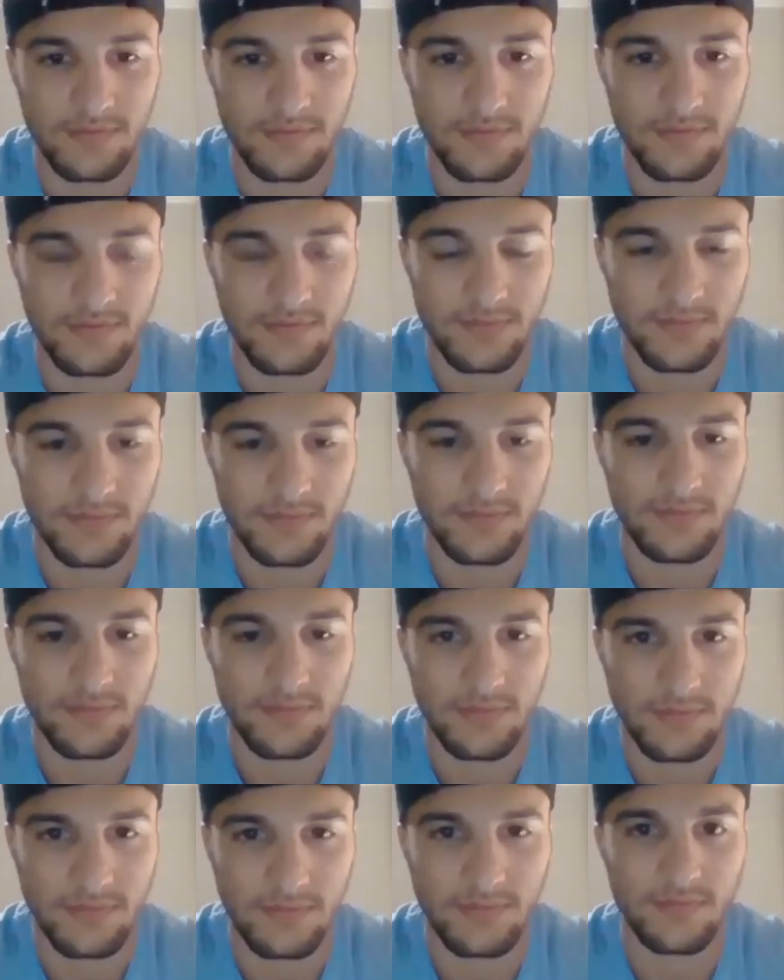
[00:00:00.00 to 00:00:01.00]
they?
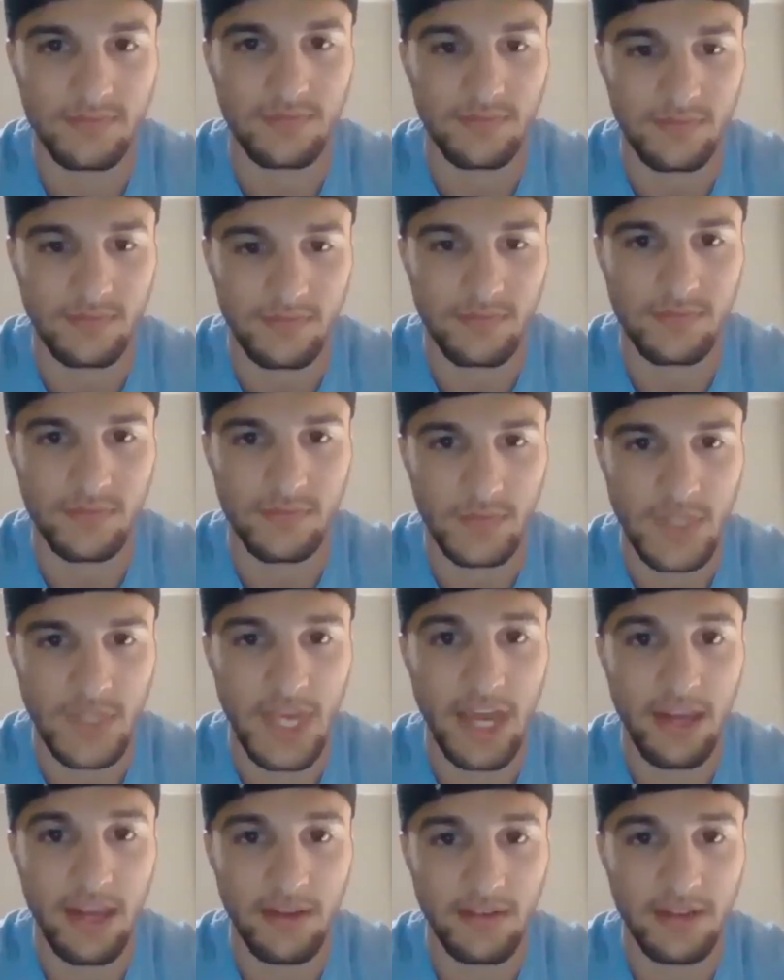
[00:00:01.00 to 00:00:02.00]

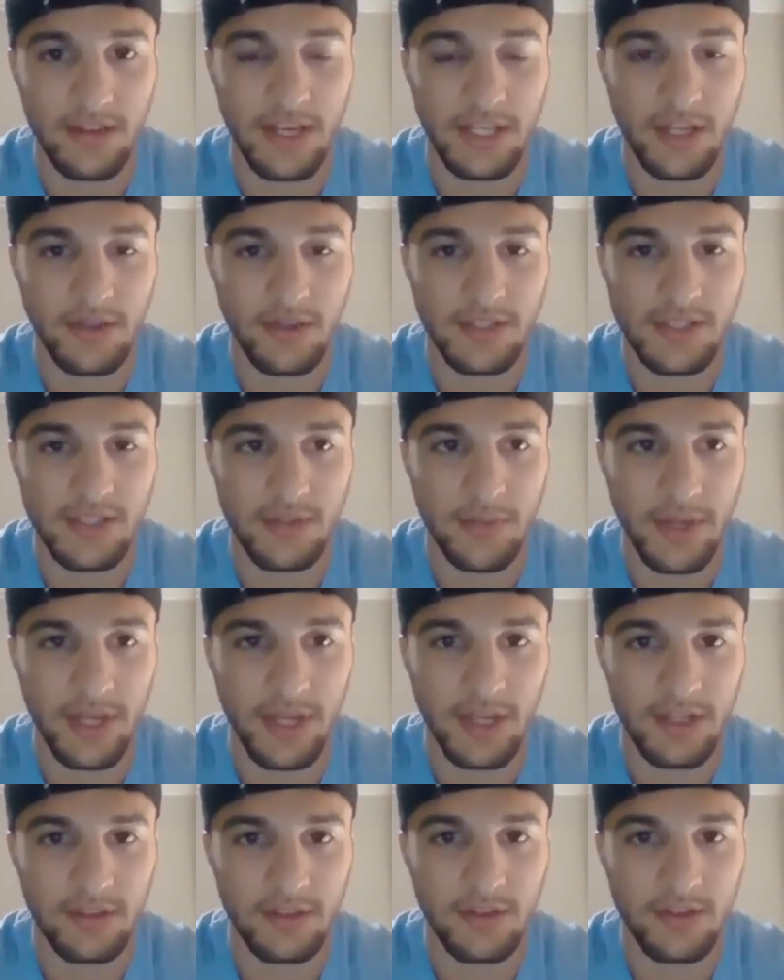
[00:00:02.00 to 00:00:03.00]
Yeah, I know some
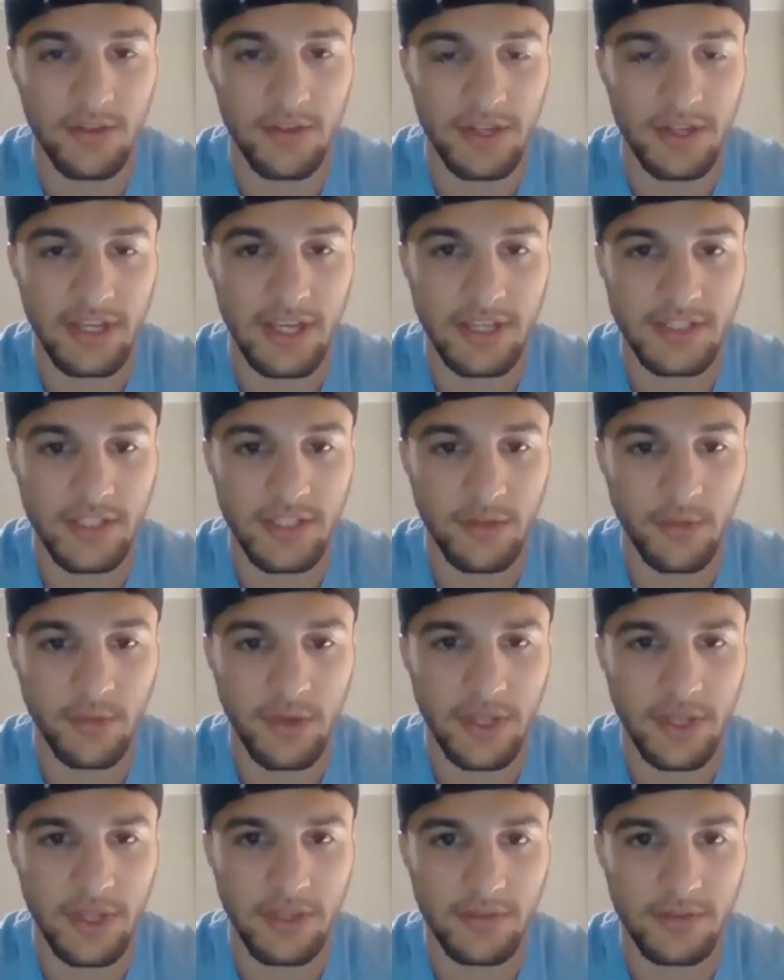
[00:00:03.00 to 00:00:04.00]
uh, New York guys that
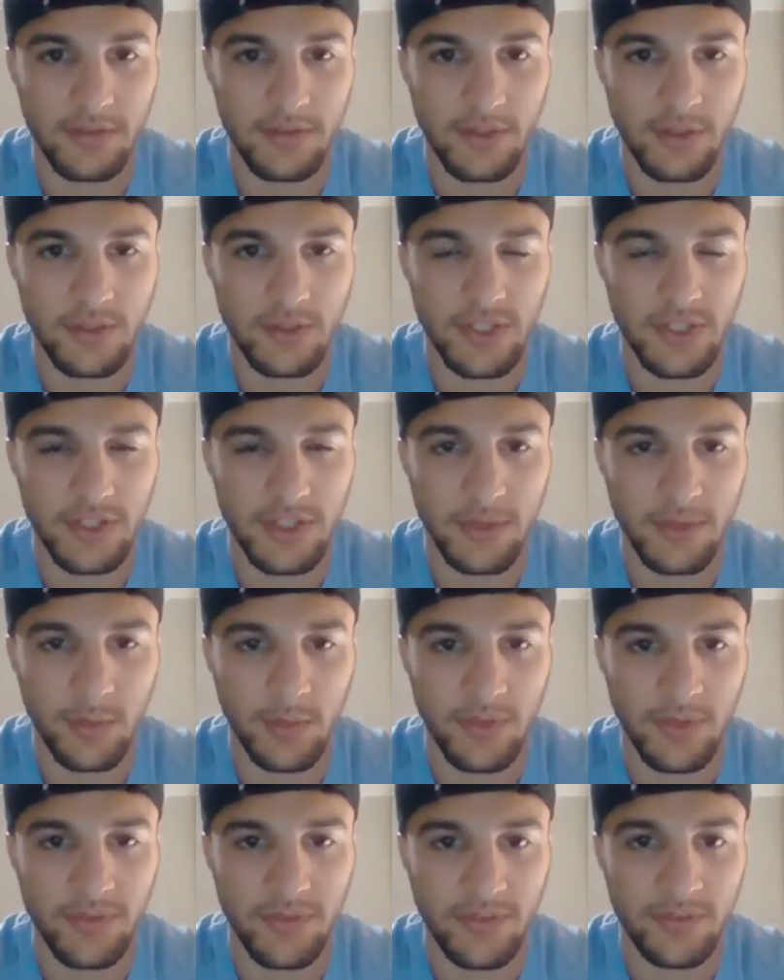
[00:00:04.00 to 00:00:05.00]
went. Usually
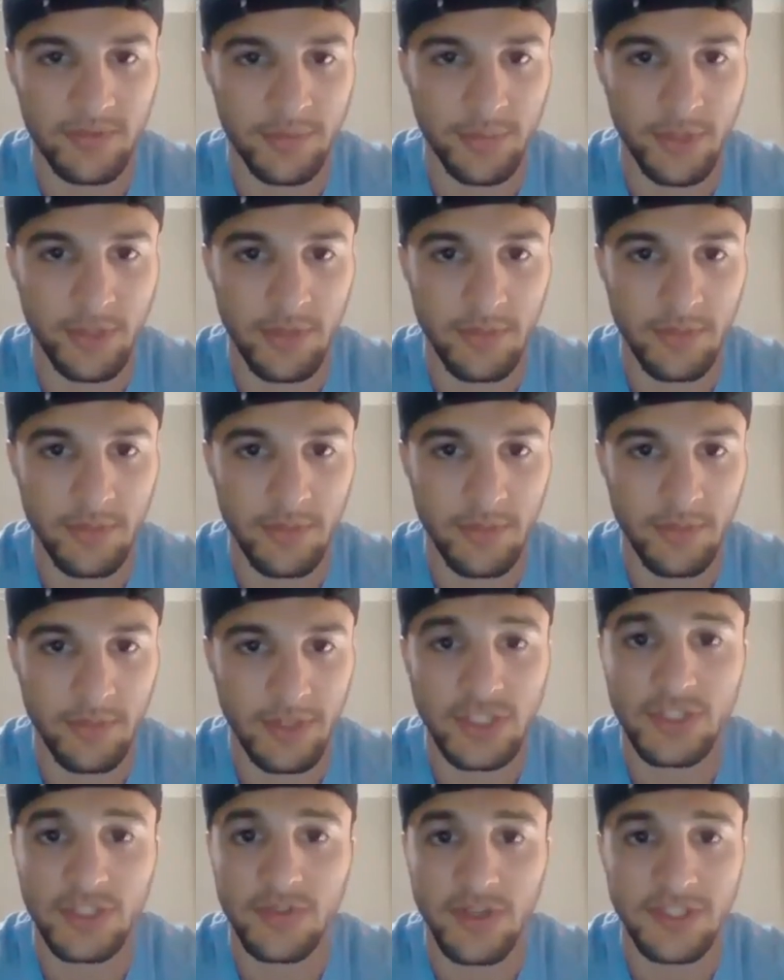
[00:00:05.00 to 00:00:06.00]
we were pretty much
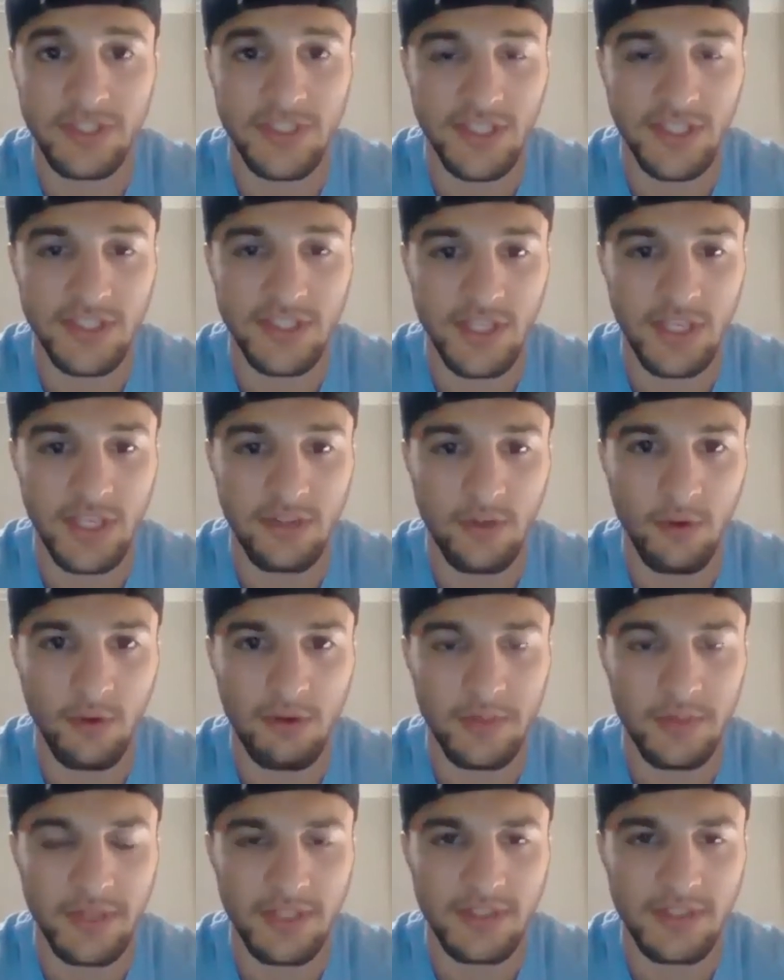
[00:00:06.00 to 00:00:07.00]
just wrestle in state
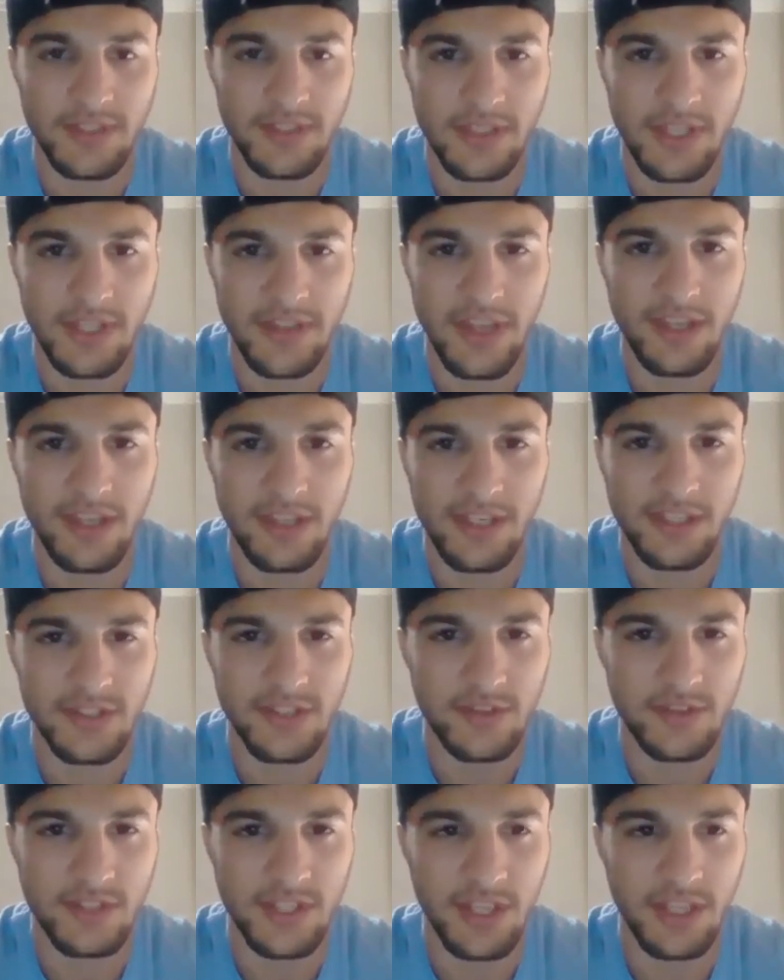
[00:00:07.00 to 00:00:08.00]
tournaments and then
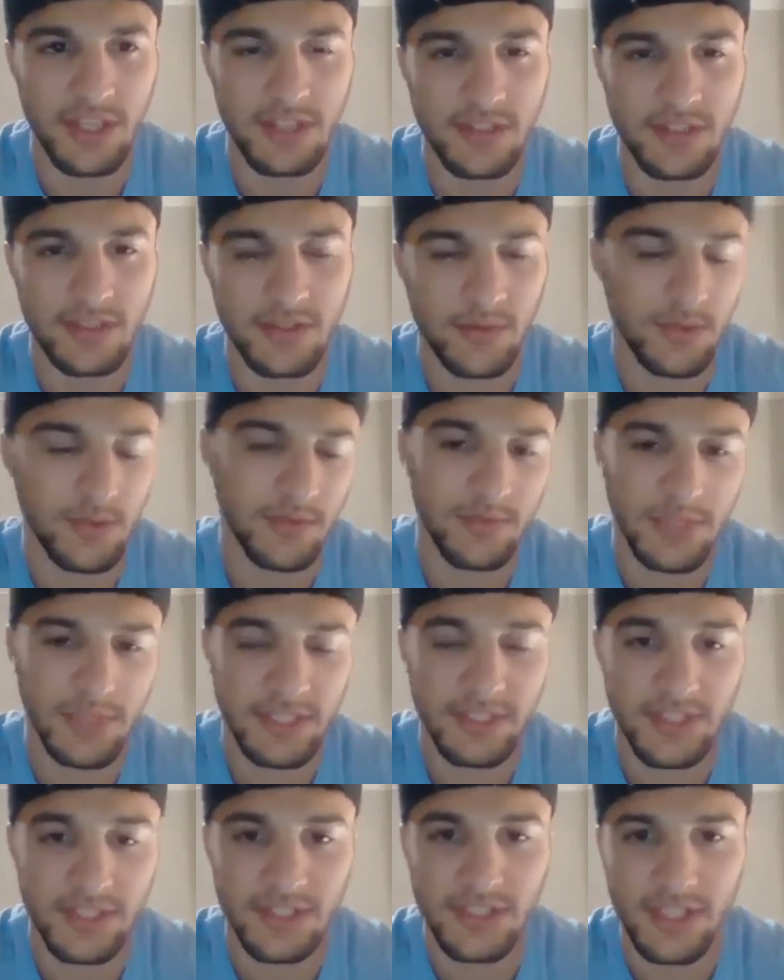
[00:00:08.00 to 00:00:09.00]
Eastern states. Well,
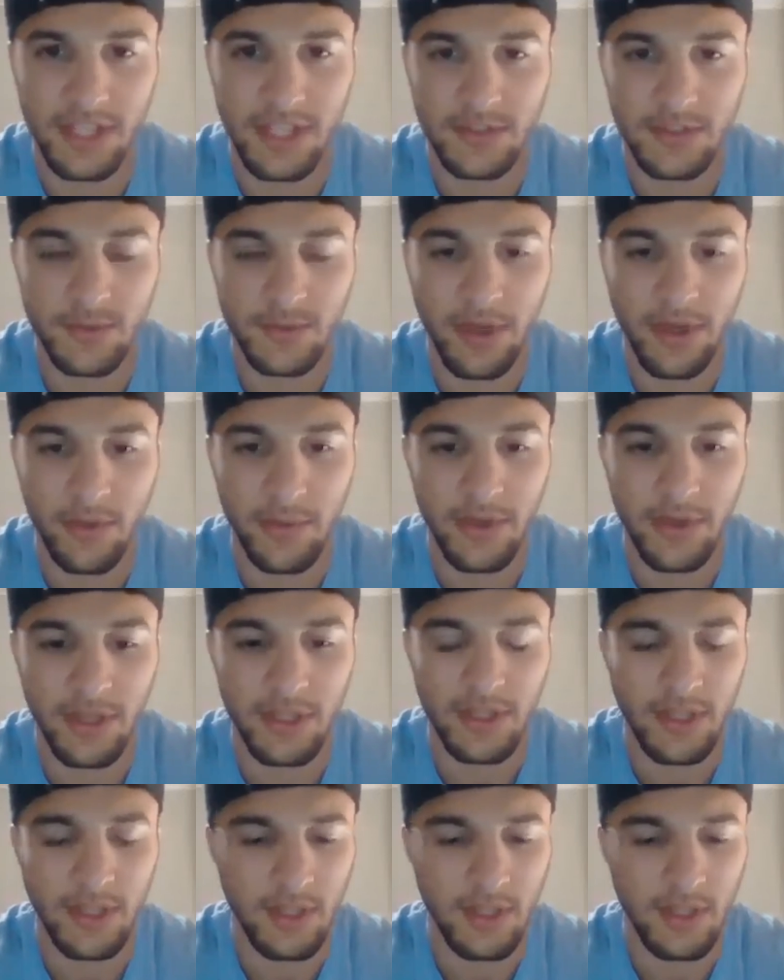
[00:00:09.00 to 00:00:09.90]
that's in state as well, but